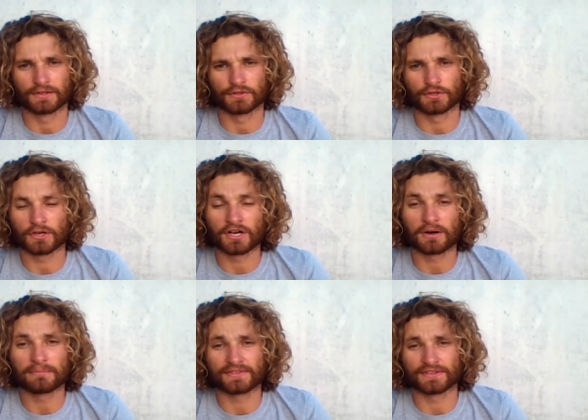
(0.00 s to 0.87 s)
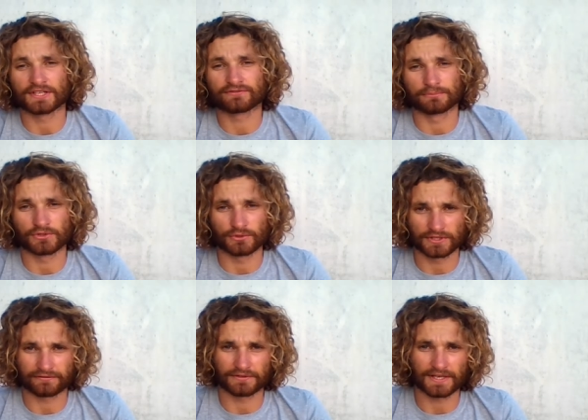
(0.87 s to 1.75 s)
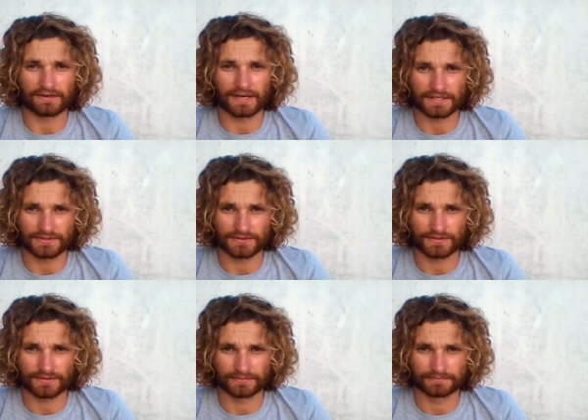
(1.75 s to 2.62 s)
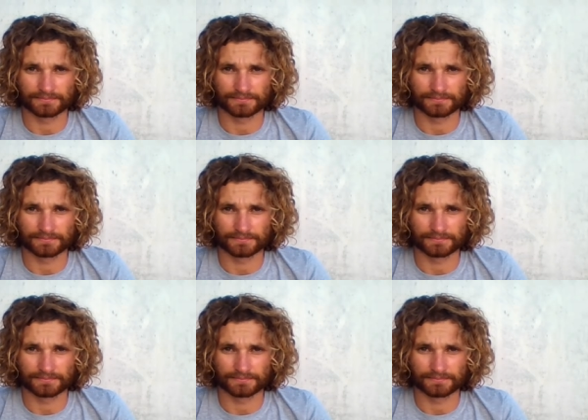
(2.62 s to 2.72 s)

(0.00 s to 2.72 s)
You can combat this from two different directions.